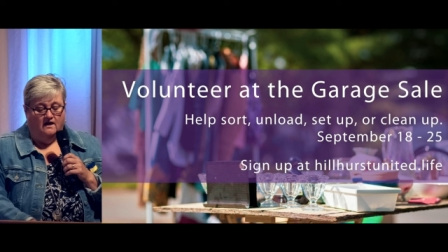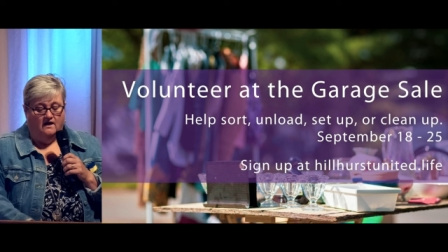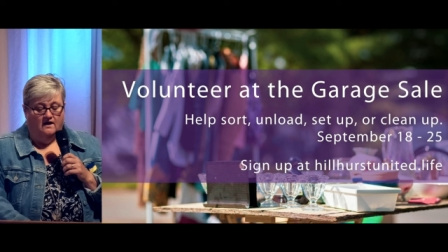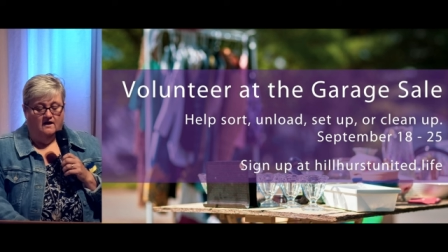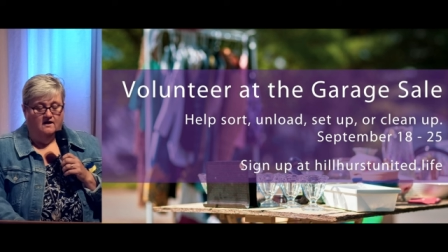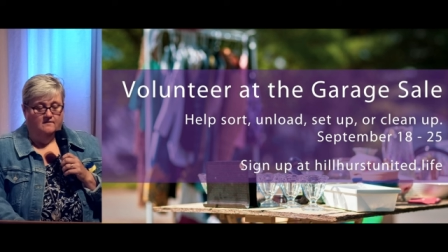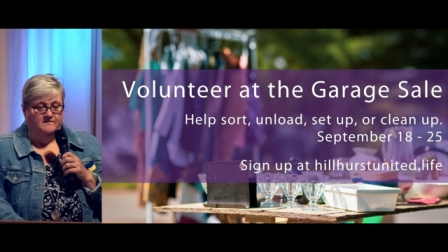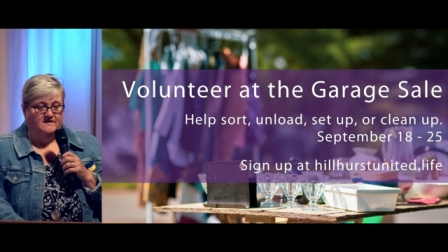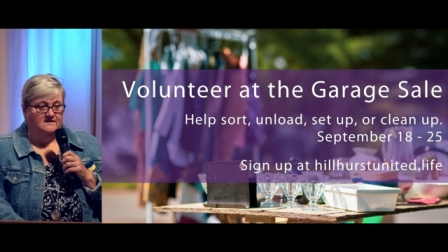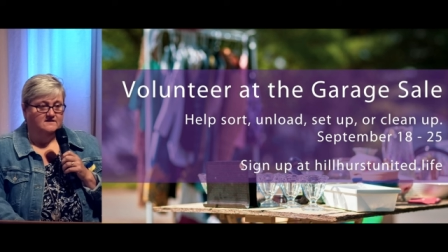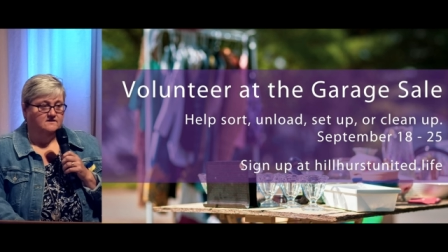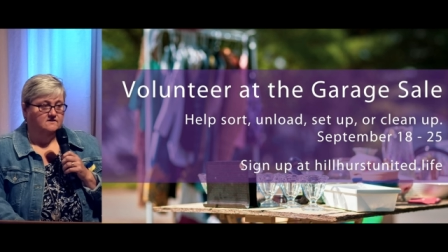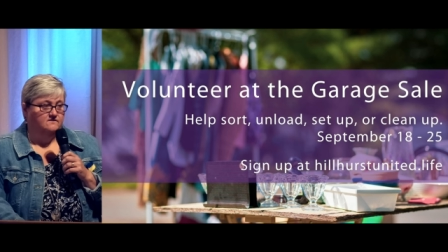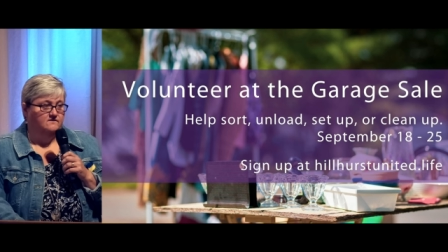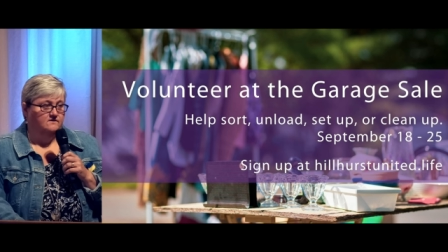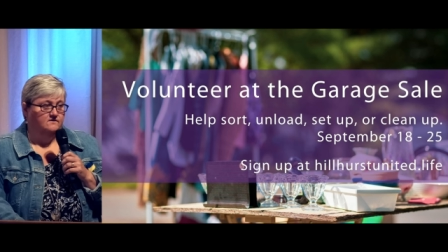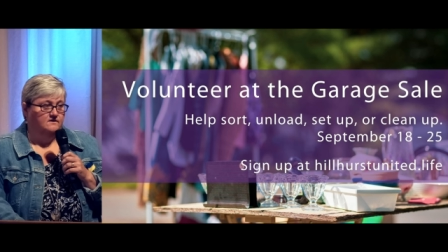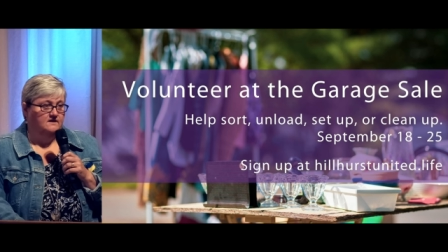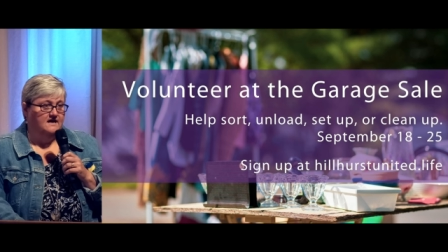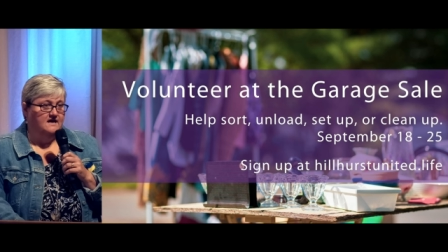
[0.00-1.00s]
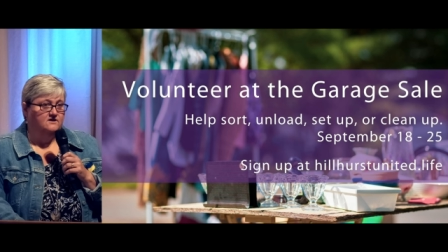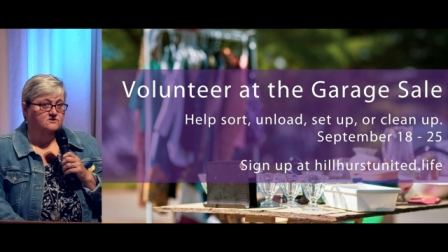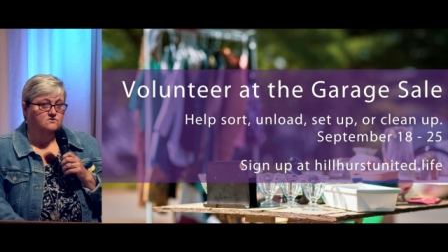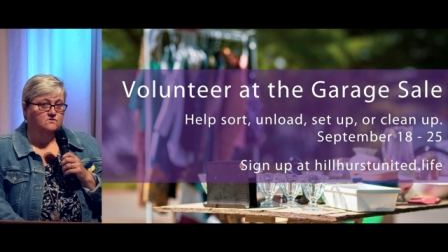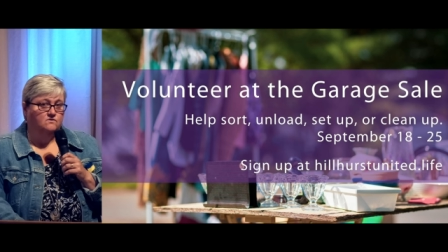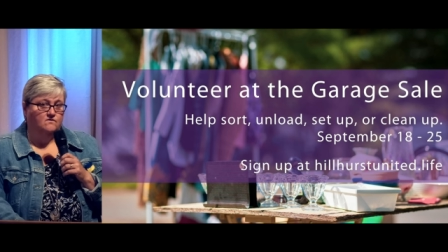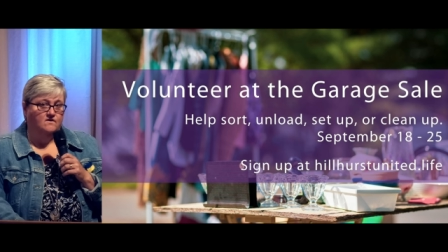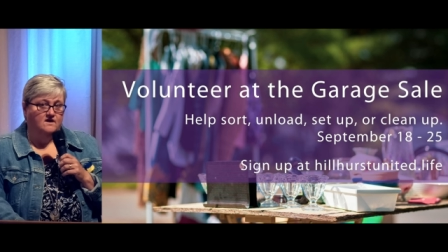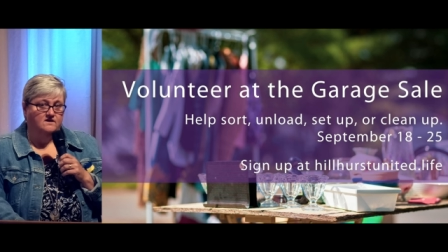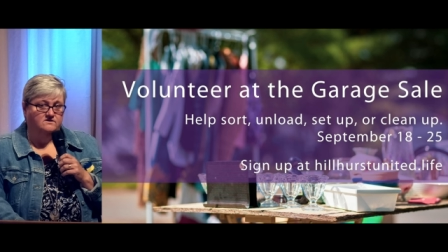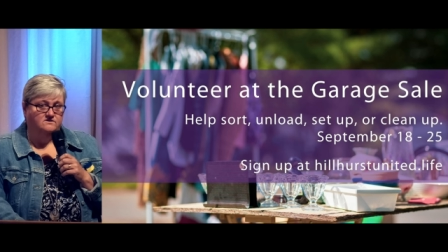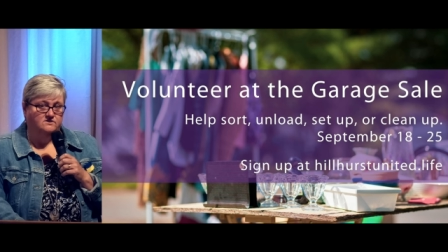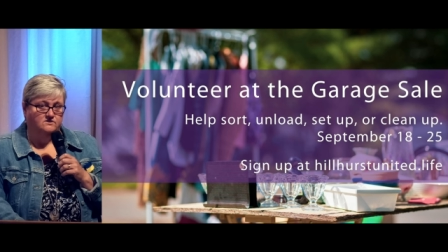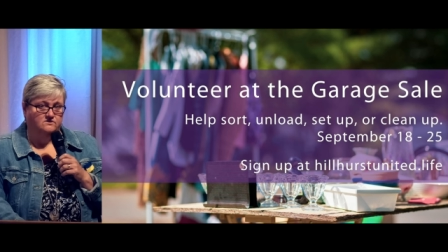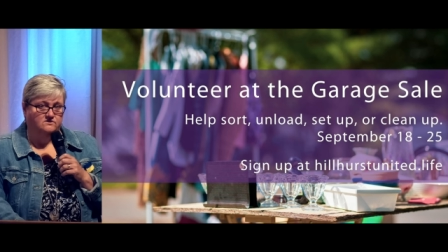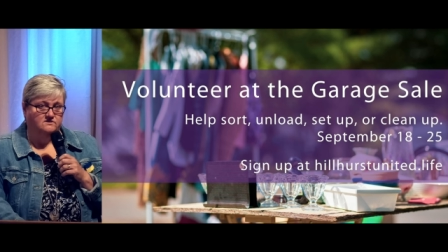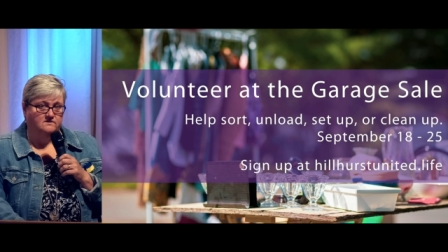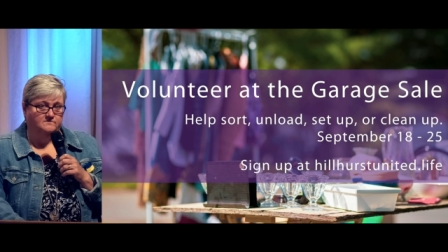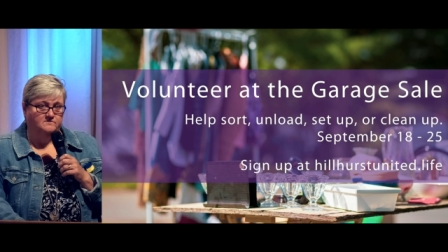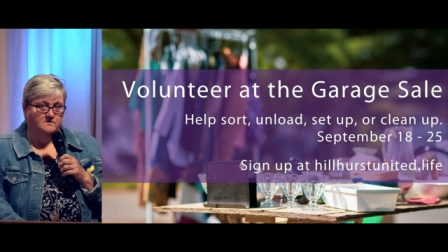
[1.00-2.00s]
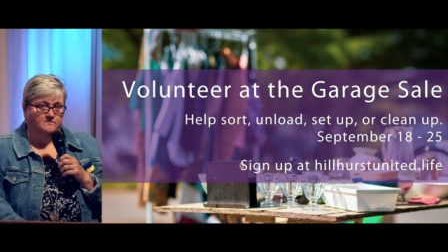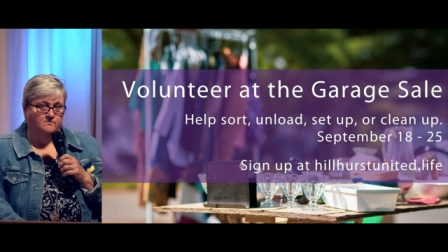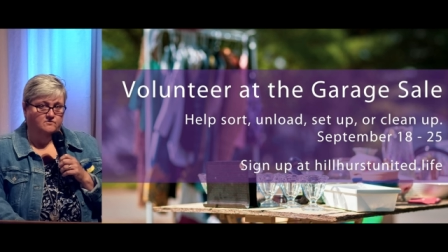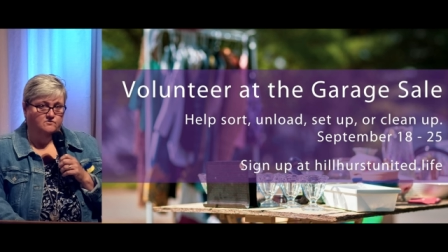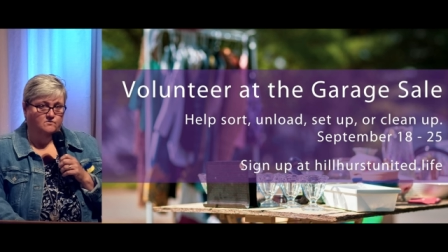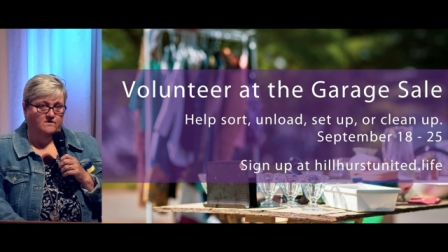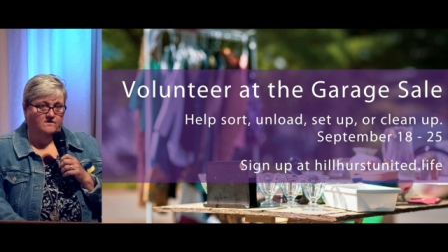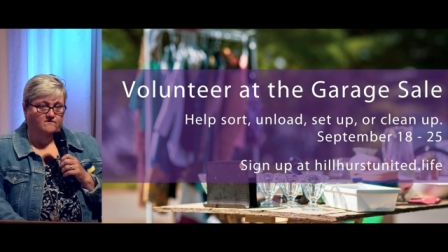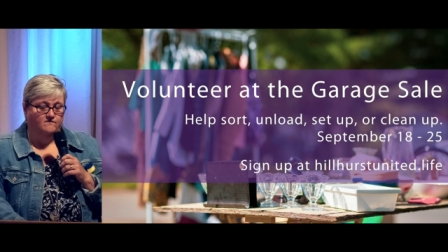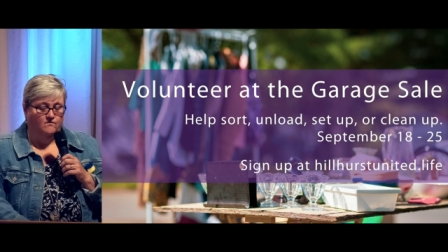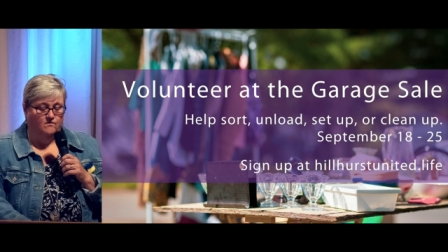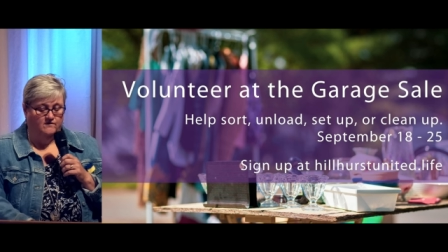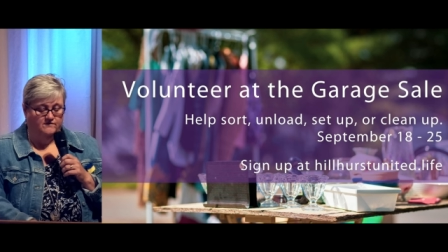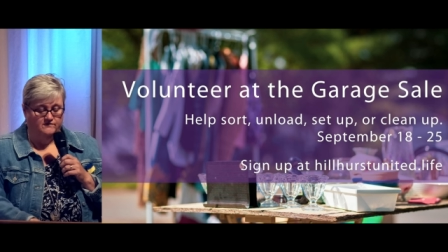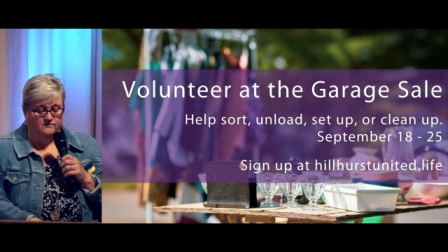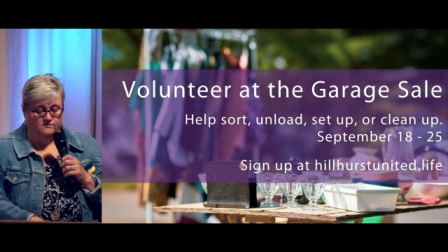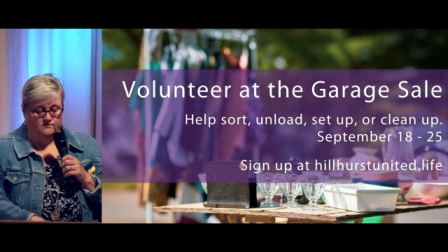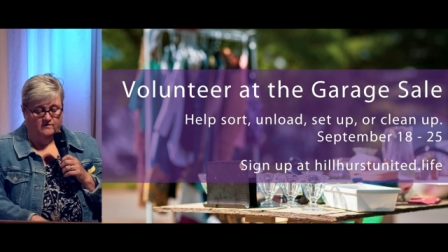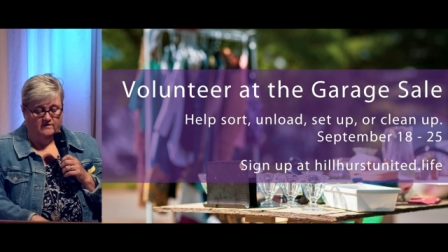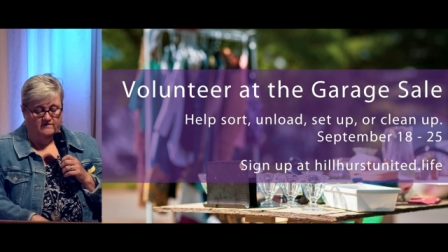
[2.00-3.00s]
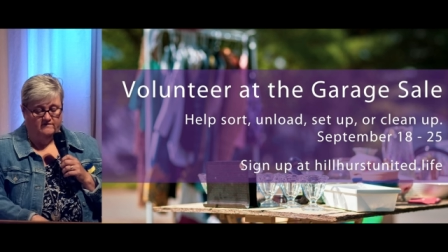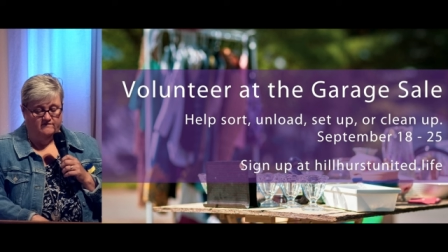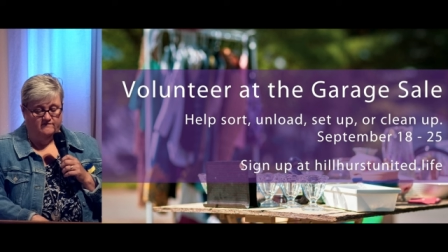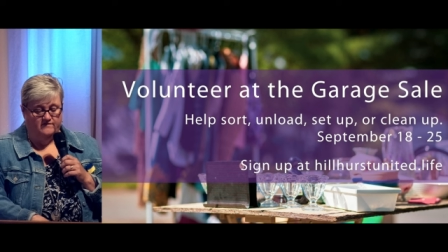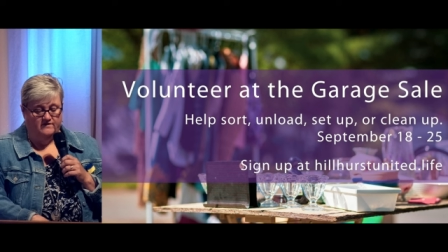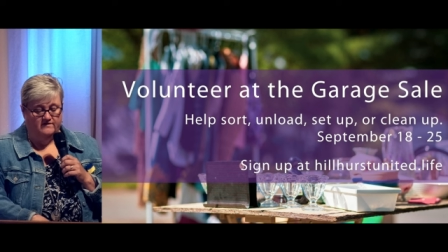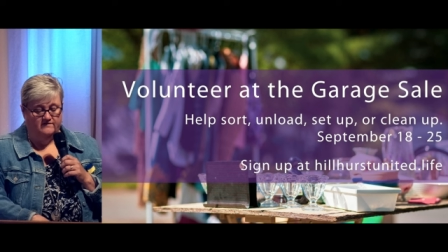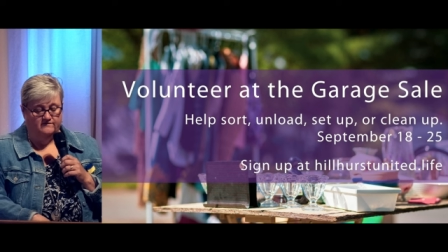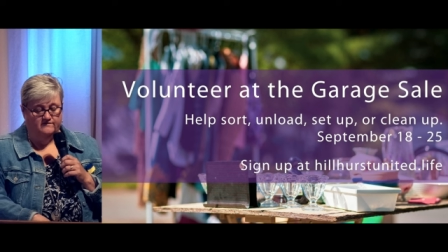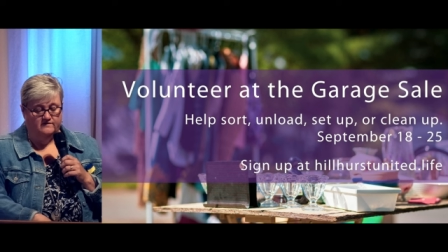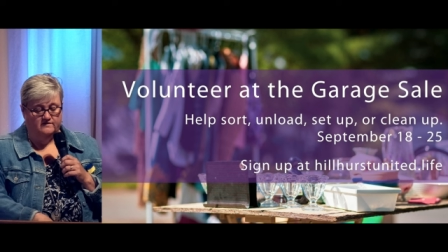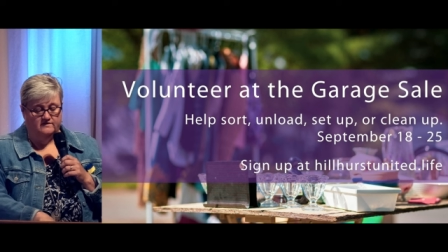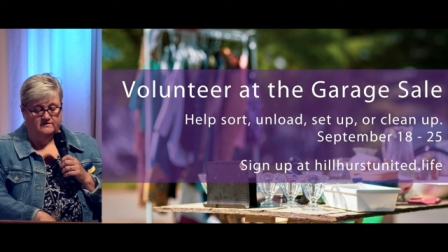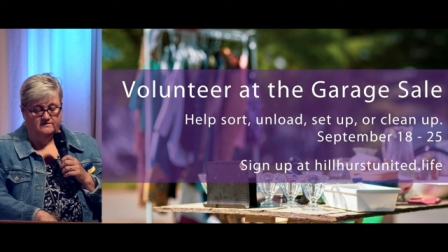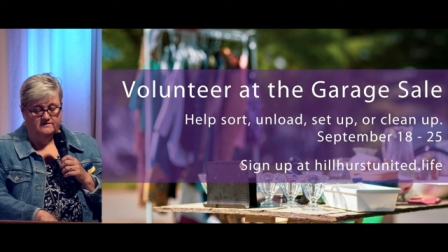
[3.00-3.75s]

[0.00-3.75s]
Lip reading: The actual garage sale is September 24th and 25th,